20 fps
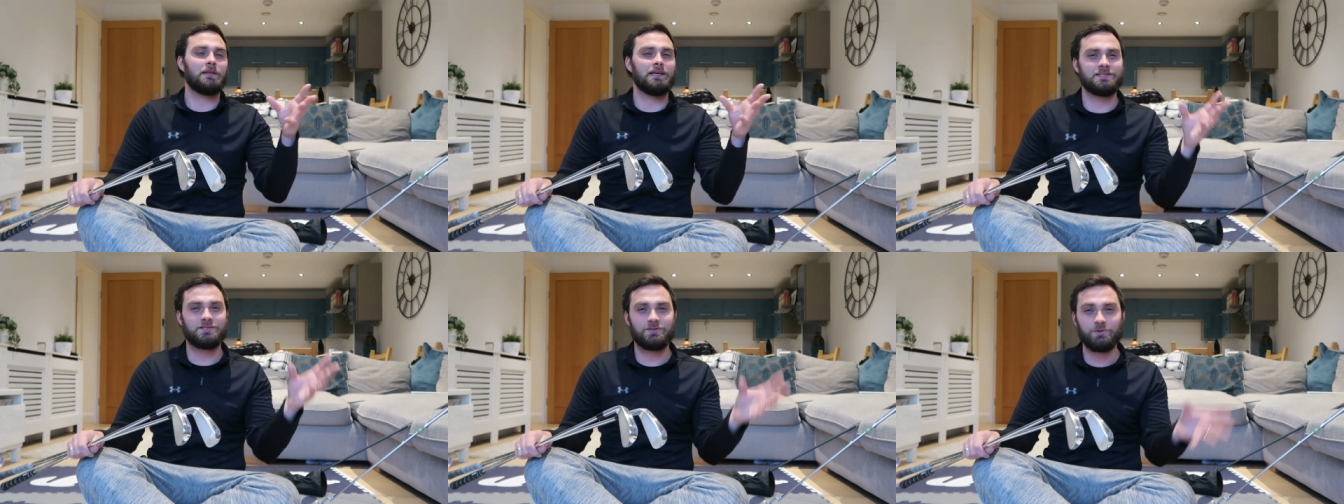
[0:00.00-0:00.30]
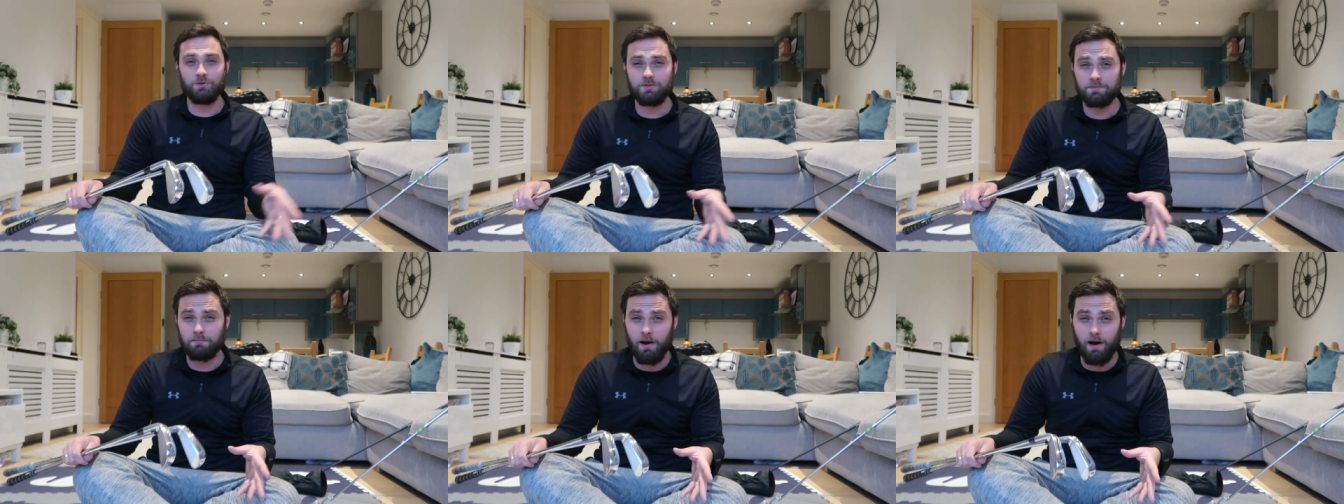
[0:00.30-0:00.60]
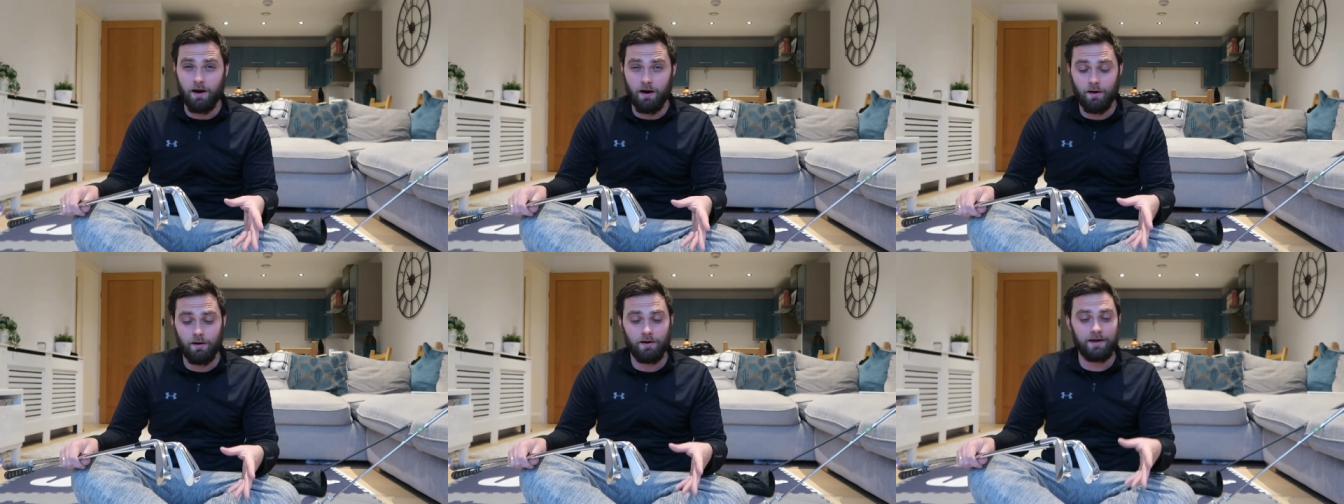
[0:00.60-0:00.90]
It suits my
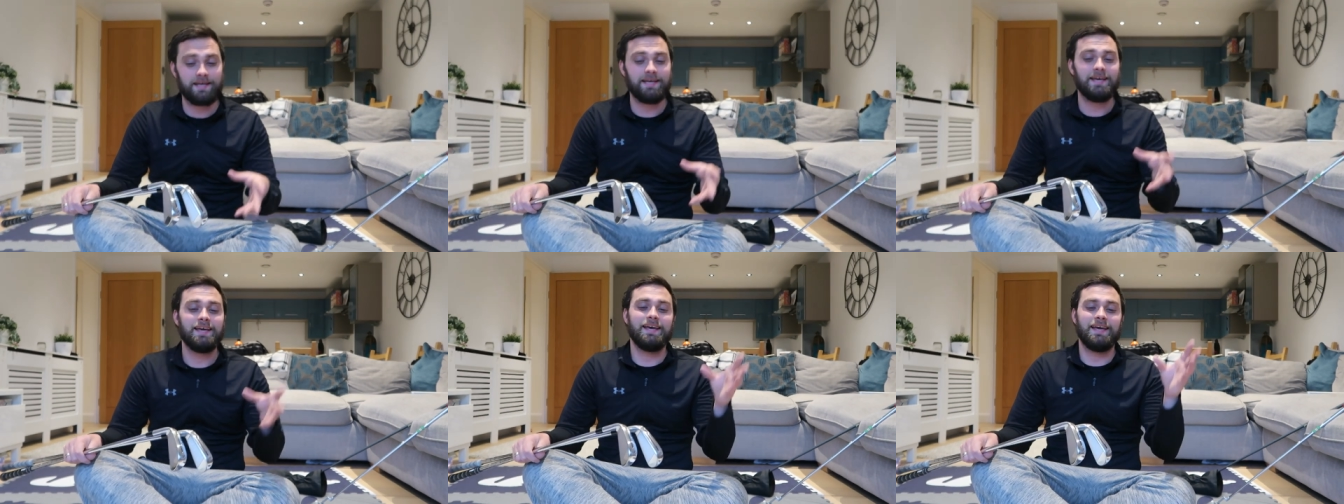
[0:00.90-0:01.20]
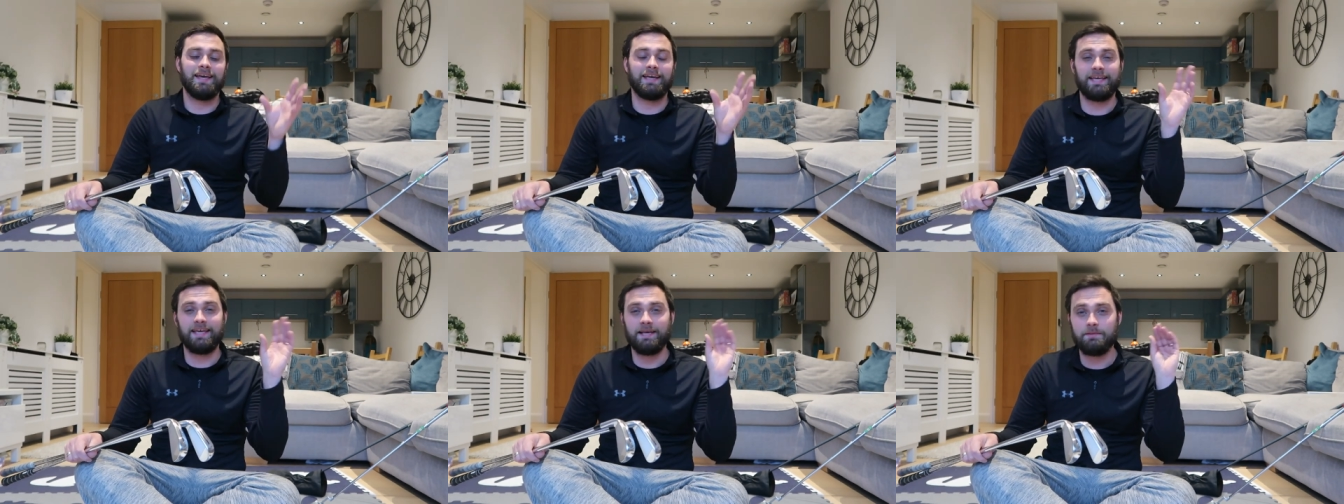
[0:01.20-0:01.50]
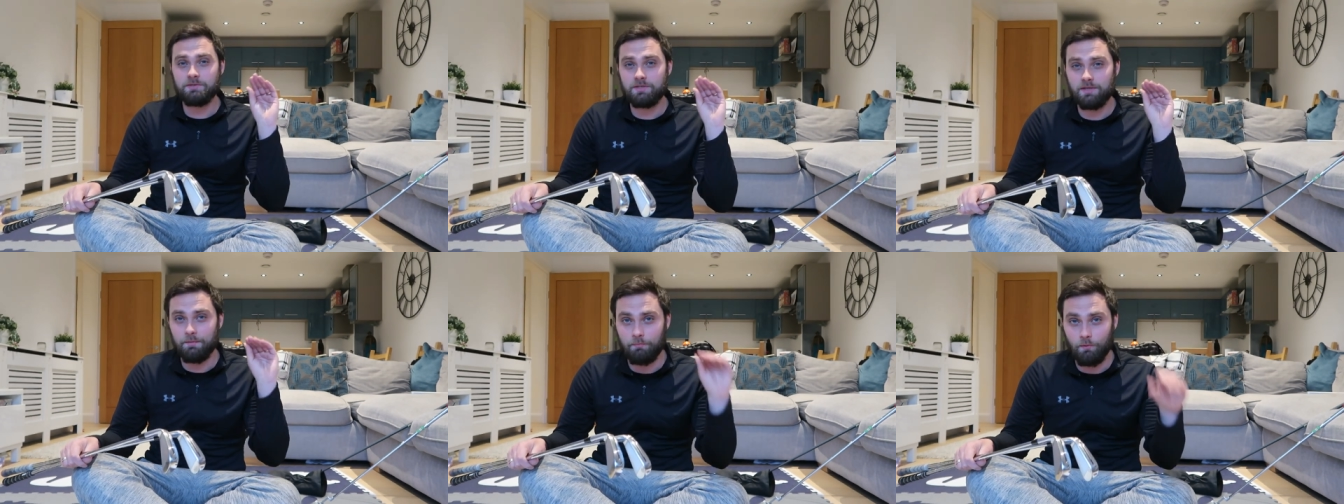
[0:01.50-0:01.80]
eye. It
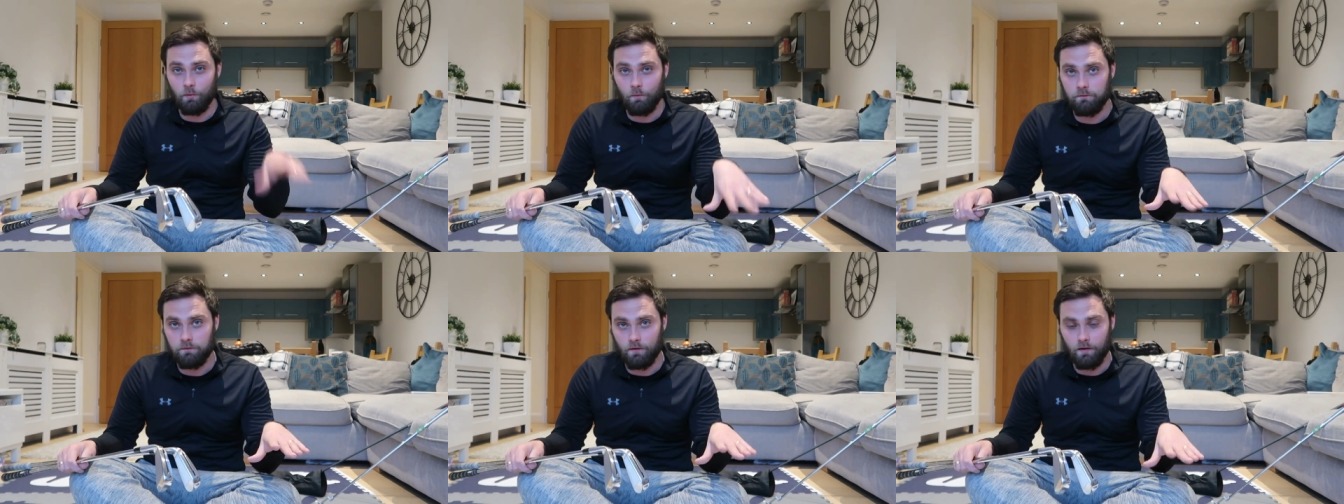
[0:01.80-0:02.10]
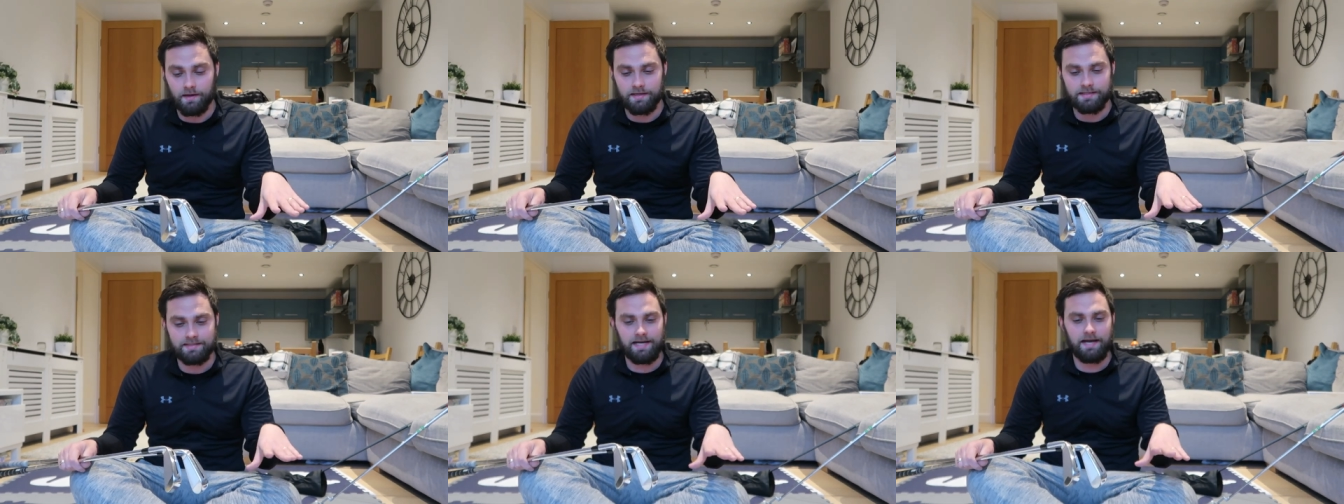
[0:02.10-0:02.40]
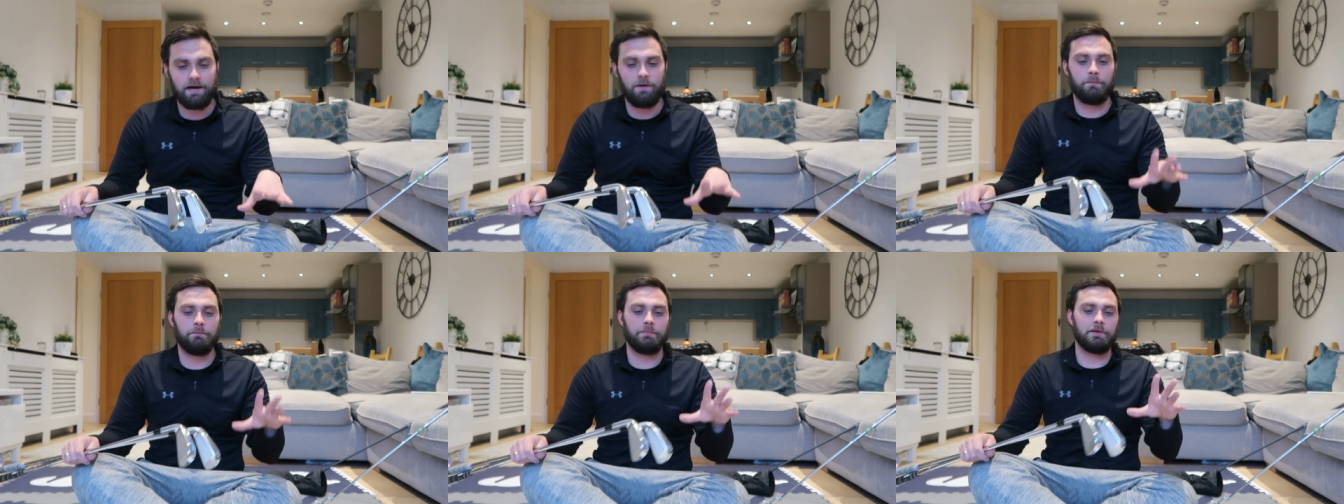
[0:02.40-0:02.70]
keeps the ball flight
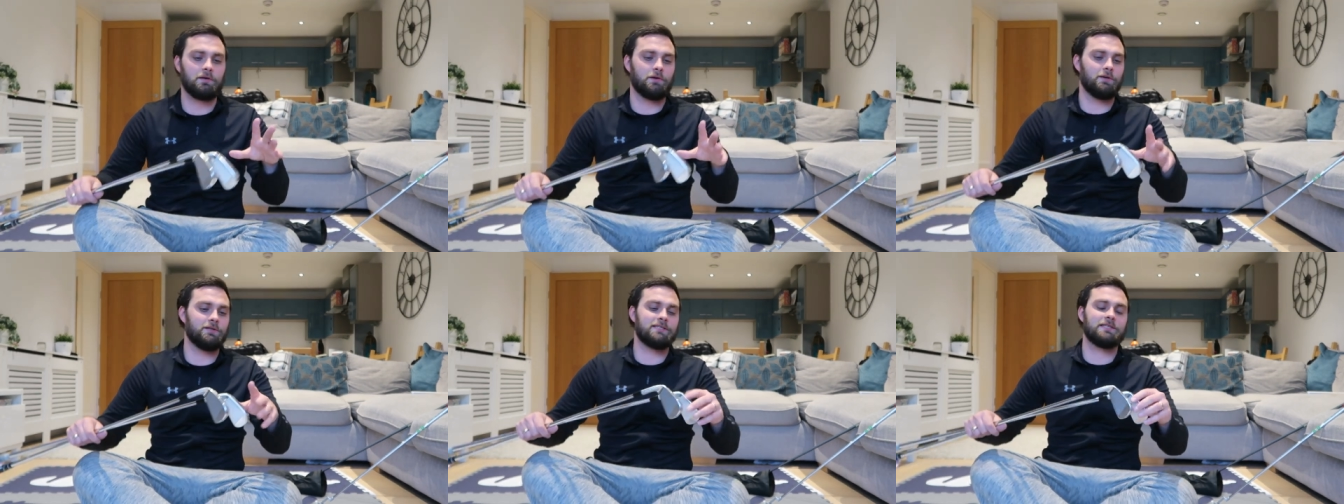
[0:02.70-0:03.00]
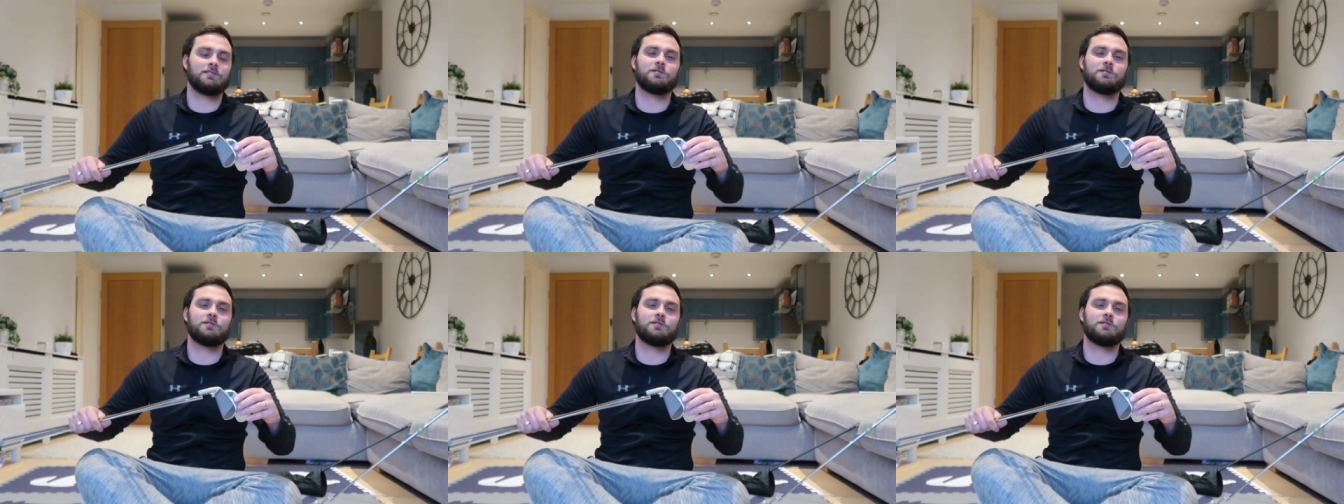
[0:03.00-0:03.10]
down because